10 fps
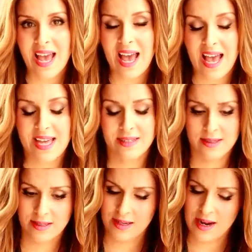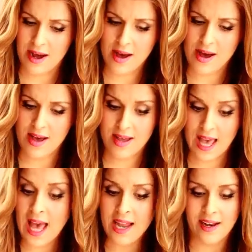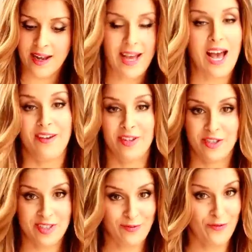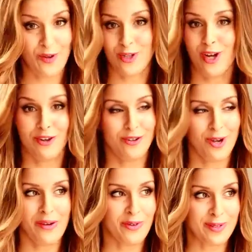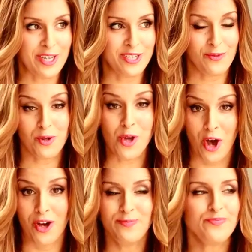And again, having this full-on conversation with God,